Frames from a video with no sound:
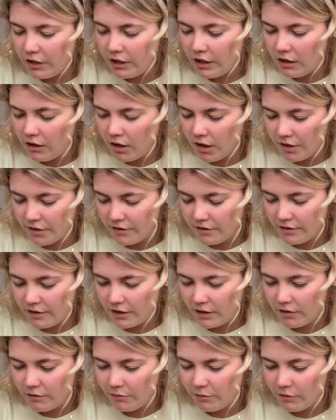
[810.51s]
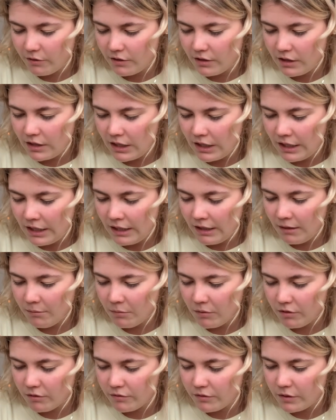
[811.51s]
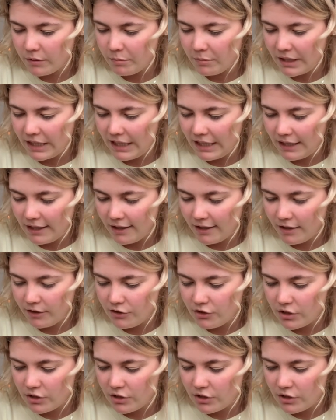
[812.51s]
hard to think of what the name of the page